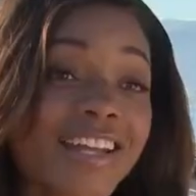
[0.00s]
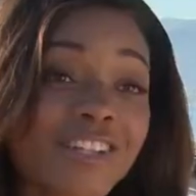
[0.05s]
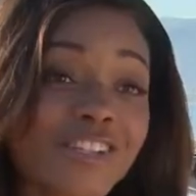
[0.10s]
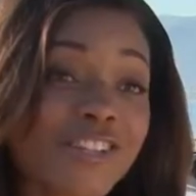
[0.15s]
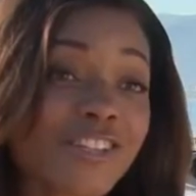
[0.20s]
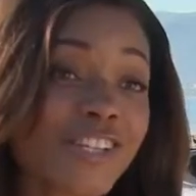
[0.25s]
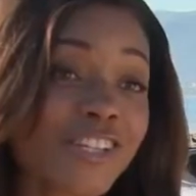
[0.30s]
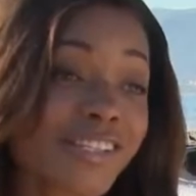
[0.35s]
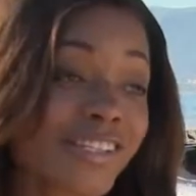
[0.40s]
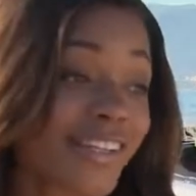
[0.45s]

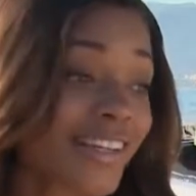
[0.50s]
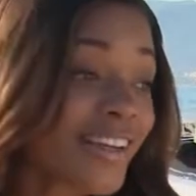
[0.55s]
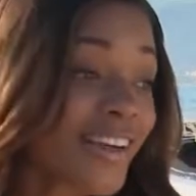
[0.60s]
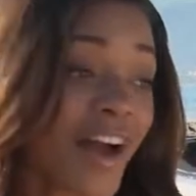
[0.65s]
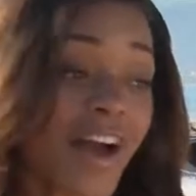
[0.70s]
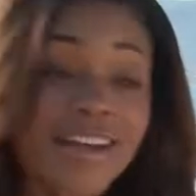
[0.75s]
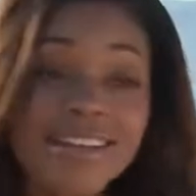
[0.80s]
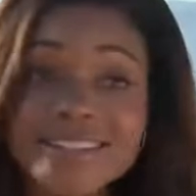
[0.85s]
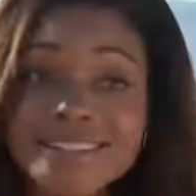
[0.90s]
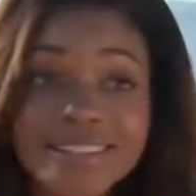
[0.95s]
It's just an
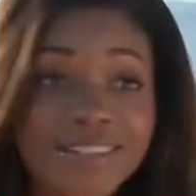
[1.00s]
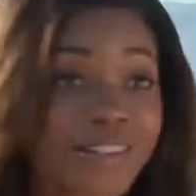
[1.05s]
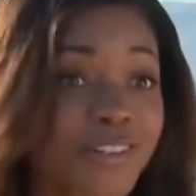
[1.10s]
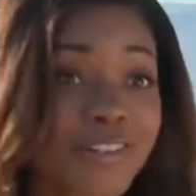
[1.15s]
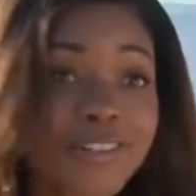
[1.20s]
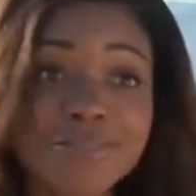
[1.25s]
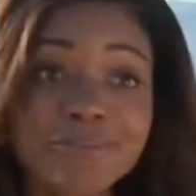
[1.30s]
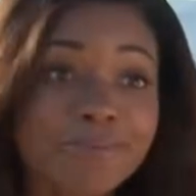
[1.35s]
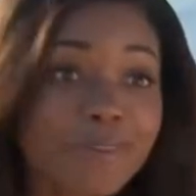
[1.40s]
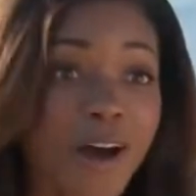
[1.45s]

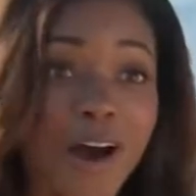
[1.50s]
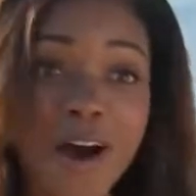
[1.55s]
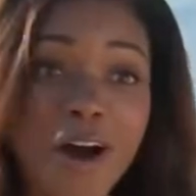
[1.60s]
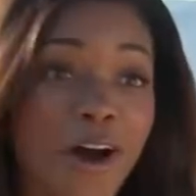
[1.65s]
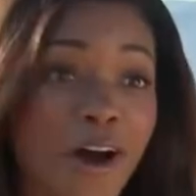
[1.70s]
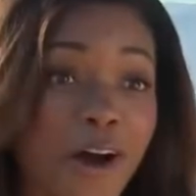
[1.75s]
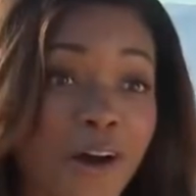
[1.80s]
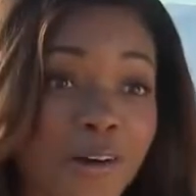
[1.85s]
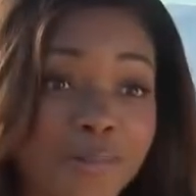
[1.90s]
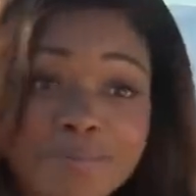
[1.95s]
ideal
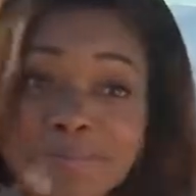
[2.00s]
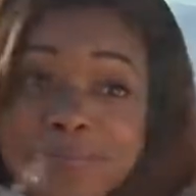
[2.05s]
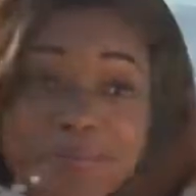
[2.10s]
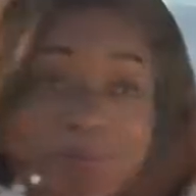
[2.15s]
car